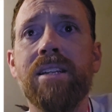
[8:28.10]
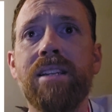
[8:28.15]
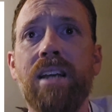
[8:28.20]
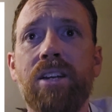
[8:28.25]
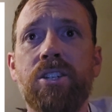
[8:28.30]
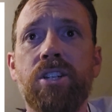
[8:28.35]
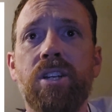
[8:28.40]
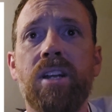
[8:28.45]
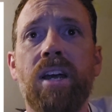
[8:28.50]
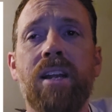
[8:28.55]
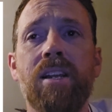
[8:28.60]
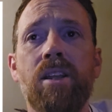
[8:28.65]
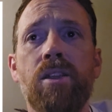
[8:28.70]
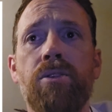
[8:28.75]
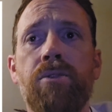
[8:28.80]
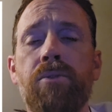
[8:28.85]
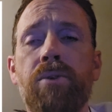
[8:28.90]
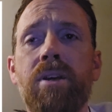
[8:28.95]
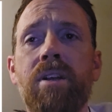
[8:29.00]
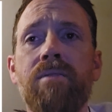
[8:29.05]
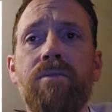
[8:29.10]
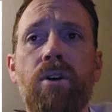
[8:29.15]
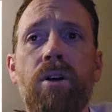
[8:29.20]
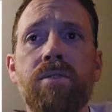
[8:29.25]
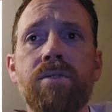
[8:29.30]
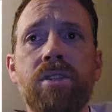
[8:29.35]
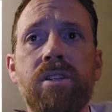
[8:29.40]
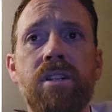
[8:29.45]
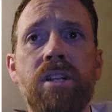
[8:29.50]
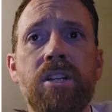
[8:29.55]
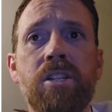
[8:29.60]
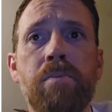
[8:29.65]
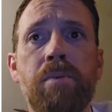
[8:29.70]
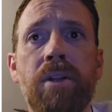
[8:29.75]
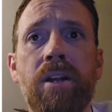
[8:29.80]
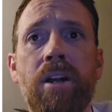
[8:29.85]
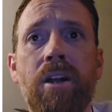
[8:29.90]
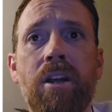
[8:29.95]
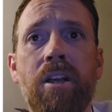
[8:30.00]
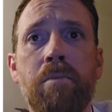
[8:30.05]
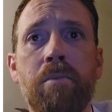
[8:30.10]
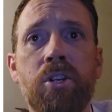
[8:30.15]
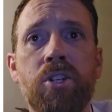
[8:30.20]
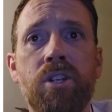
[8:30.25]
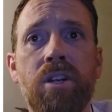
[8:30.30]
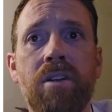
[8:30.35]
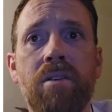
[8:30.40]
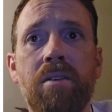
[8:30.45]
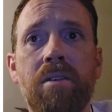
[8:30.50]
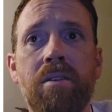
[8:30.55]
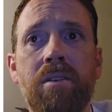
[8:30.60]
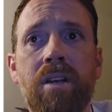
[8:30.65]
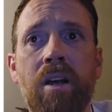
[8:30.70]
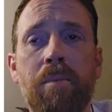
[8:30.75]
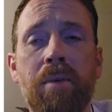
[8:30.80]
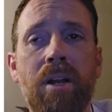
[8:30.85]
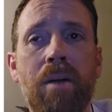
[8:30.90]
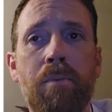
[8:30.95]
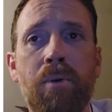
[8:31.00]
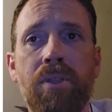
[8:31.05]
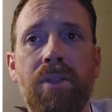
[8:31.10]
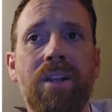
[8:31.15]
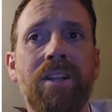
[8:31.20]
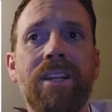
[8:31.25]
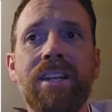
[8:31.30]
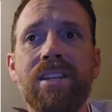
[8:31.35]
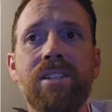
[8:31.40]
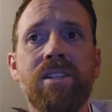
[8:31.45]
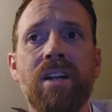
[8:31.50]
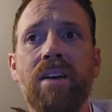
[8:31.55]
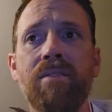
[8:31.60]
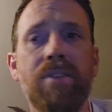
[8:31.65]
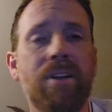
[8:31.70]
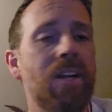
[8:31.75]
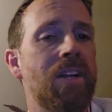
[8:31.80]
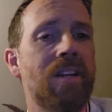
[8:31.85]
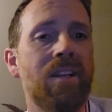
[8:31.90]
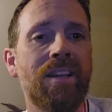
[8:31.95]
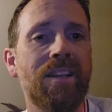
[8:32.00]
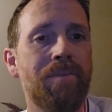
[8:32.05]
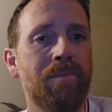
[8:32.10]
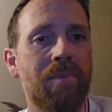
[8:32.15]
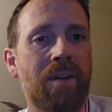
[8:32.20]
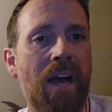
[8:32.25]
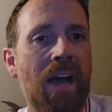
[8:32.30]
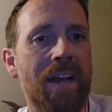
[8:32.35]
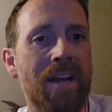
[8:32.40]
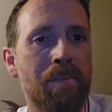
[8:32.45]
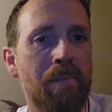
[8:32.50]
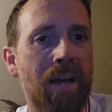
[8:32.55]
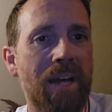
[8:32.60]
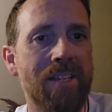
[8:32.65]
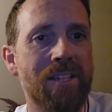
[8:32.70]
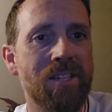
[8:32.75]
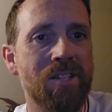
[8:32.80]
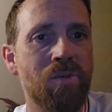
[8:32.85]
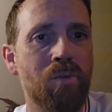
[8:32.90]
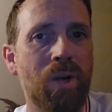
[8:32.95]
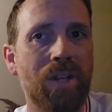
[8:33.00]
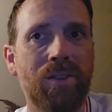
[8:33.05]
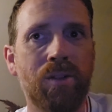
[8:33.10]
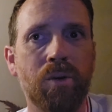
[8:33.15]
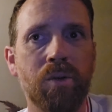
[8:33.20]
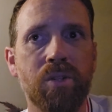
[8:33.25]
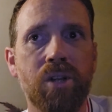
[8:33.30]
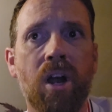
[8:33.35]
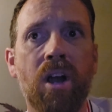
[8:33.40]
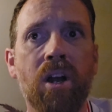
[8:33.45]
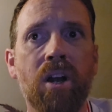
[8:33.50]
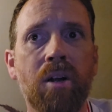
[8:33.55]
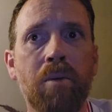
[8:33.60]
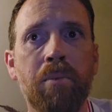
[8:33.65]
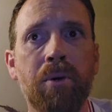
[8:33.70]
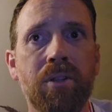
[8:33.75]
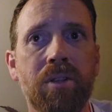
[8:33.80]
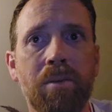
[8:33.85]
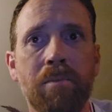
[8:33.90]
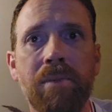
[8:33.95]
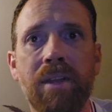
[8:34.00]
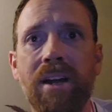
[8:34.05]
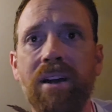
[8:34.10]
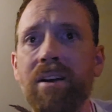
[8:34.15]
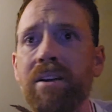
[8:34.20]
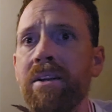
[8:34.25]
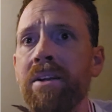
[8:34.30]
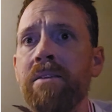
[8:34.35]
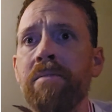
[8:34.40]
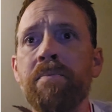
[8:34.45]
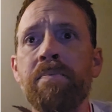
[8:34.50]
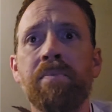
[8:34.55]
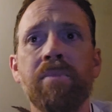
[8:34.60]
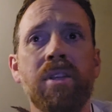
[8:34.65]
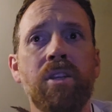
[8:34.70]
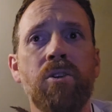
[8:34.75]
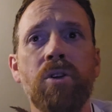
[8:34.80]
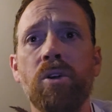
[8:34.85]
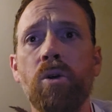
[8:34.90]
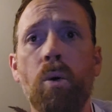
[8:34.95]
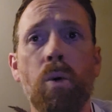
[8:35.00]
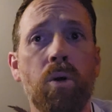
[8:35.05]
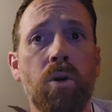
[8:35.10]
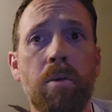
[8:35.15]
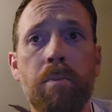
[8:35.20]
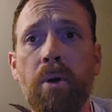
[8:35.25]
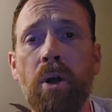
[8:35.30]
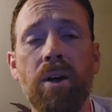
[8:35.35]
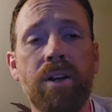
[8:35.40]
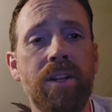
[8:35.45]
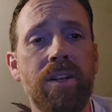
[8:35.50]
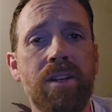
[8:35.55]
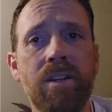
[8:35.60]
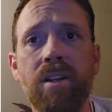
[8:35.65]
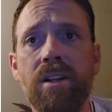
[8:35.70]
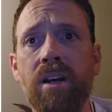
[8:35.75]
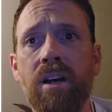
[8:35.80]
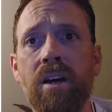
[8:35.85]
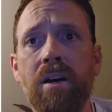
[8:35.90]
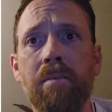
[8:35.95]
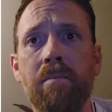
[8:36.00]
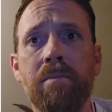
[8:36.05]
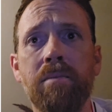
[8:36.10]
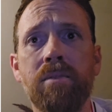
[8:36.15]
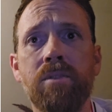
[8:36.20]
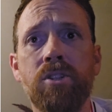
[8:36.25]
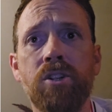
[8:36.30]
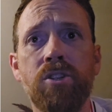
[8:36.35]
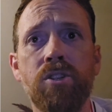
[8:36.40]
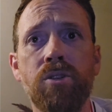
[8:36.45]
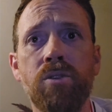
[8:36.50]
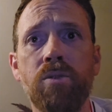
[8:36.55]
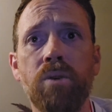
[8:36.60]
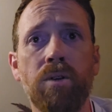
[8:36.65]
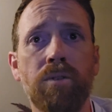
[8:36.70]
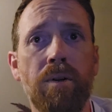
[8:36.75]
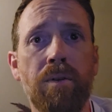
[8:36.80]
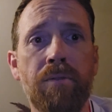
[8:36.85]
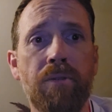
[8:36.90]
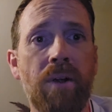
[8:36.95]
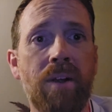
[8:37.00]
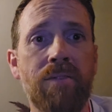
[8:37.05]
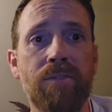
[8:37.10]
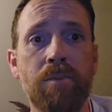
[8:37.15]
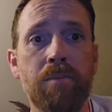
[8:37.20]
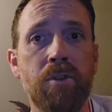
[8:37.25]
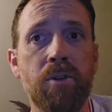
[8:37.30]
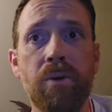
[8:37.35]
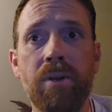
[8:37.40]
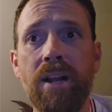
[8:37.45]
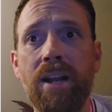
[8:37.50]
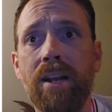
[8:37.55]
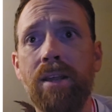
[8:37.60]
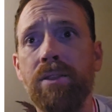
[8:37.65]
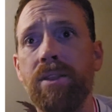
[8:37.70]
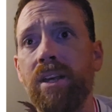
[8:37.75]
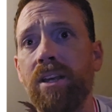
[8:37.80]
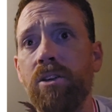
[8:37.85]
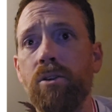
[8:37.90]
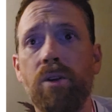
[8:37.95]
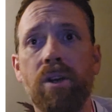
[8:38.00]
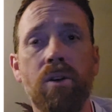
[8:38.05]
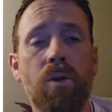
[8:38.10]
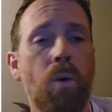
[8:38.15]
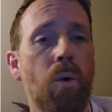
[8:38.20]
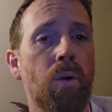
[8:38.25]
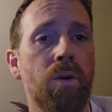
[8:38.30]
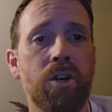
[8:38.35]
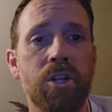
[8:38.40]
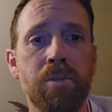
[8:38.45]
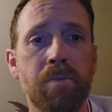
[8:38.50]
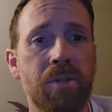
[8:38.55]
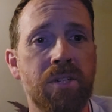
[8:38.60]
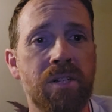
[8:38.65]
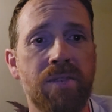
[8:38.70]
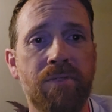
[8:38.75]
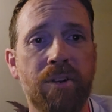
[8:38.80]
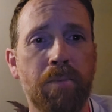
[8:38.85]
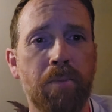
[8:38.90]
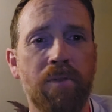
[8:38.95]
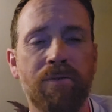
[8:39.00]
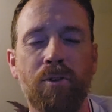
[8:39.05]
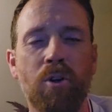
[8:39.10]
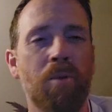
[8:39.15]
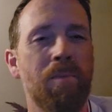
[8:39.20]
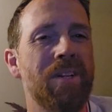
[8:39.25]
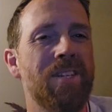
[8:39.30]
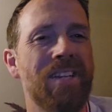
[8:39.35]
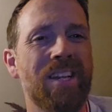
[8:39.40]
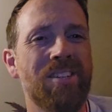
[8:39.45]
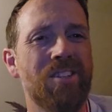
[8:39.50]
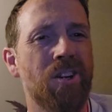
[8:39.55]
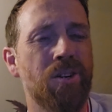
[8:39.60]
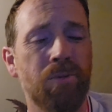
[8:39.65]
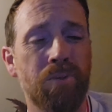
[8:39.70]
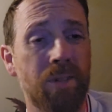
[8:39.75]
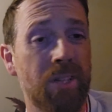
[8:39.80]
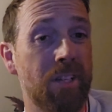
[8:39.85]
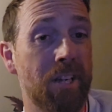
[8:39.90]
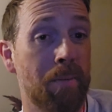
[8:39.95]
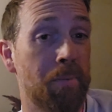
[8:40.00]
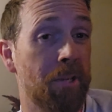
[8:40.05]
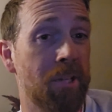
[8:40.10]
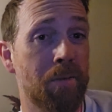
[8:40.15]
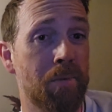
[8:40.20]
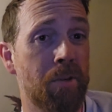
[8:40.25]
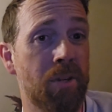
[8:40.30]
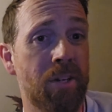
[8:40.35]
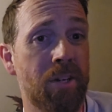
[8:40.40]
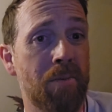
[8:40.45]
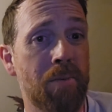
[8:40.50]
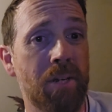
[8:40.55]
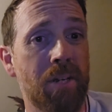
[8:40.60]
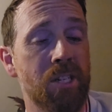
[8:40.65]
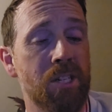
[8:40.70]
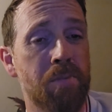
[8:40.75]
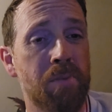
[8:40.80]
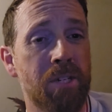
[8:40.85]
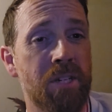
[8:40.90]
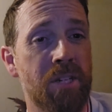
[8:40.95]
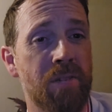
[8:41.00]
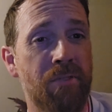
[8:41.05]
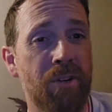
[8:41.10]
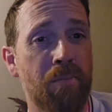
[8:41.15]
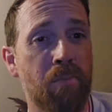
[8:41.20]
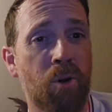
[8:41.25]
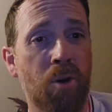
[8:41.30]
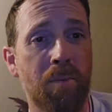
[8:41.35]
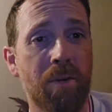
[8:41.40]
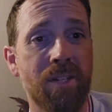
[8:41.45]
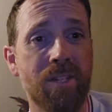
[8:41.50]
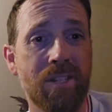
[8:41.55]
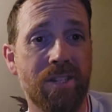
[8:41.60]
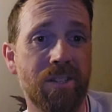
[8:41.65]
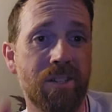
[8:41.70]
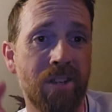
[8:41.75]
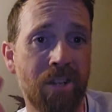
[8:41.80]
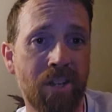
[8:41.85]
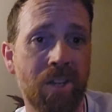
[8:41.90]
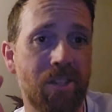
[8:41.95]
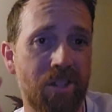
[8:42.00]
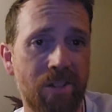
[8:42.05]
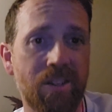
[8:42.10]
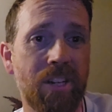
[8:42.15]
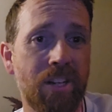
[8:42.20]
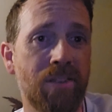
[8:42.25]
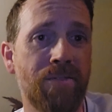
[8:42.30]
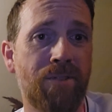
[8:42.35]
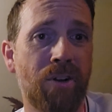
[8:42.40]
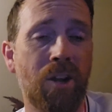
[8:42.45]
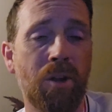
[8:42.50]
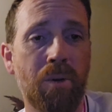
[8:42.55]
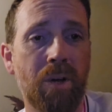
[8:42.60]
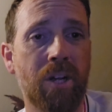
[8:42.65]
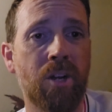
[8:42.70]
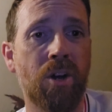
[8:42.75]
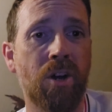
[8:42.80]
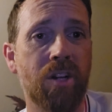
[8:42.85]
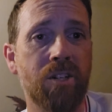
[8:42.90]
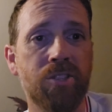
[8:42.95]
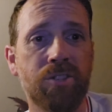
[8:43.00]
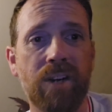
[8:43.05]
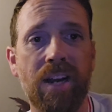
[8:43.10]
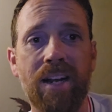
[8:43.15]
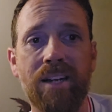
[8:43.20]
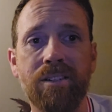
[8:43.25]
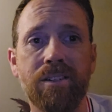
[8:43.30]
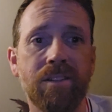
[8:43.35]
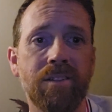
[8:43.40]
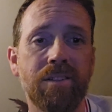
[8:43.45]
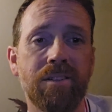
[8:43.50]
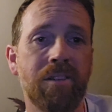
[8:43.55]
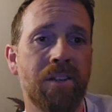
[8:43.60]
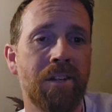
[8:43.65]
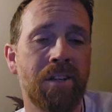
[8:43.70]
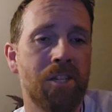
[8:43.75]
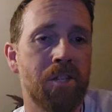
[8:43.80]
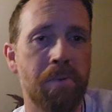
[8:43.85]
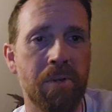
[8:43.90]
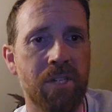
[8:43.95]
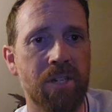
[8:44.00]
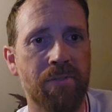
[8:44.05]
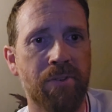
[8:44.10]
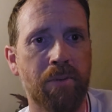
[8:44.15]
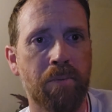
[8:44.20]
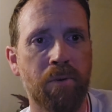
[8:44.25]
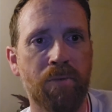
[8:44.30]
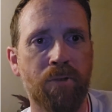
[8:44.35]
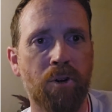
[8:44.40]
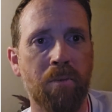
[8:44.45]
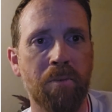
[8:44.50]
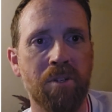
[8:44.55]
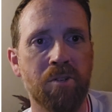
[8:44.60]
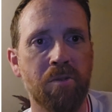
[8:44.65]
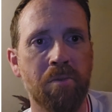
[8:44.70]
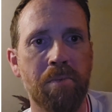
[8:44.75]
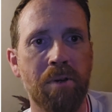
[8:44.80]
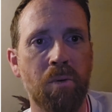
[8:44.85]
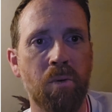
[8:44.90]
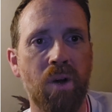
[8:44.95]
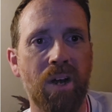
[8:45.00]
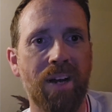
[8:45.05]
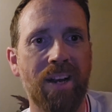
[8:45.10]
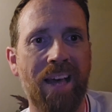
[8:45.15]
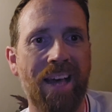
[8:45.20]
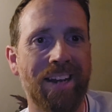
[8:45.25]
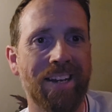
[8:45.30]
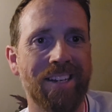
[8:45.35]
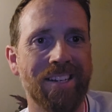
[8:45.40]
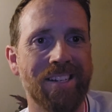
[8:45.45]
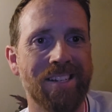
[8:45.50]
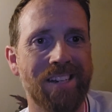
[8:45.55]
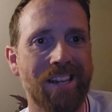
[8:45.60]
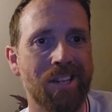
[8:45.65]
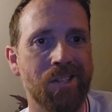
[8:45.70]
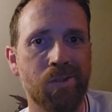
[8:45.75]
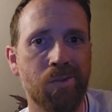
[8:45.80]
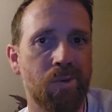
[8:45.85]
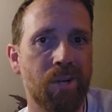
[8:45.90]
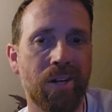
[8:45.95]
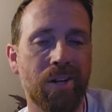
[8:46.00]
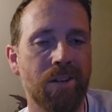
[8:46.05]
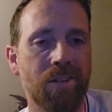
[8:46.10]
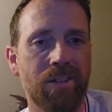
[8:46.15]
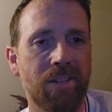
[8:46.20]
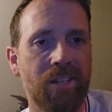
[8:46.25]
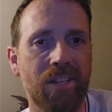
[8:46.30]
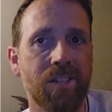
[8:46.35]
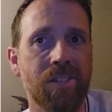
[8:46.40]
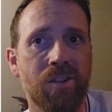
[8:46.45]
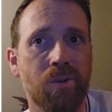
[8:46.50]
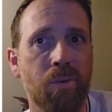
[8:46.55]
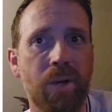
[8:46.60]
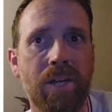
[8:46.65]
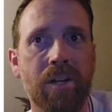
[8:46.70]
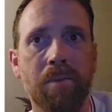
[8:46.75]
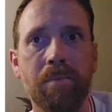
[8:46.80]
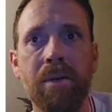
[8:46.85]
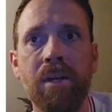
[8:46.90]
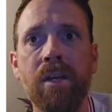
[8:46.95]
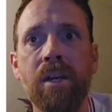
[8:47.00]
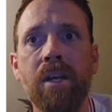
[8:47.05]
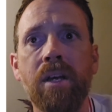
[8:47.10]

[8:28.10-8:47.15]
Section 93 involves the disciplinary commission coming up with a list of, and it itemizes what those are. I'll put them there. You can order a party to do or refrain from doing anything. You can order specific performance. That's not really applicable here, because specific performance is you need to follow a contract, and specific performance would be what? Hanlon stays where he is in Wycombe.